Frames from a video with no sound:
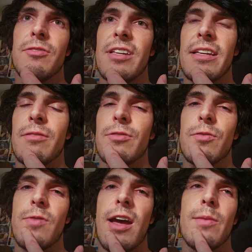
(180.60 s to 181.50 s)
saying it was a
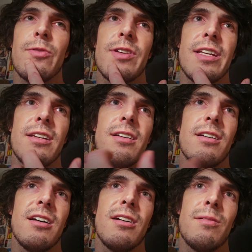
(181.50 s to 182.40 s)
robbery.
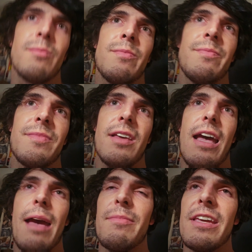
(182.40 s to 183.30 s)

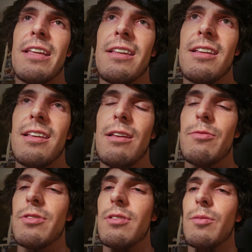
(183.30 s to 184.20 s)
I mean, it
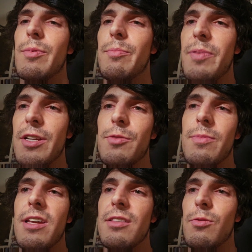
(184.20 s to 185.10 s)
was a little bit bitch
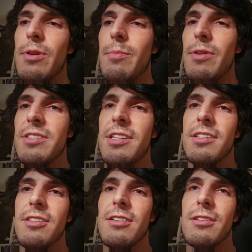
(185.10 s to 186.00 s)
made the way
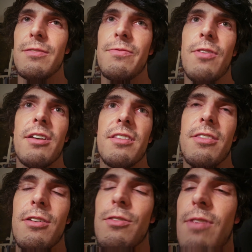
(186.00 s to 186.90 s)
Batista fought the
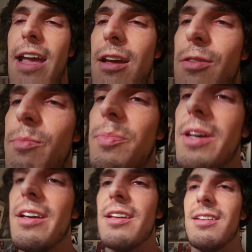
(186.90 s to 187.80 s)
third round,
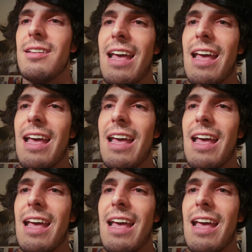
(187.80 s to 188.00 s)
but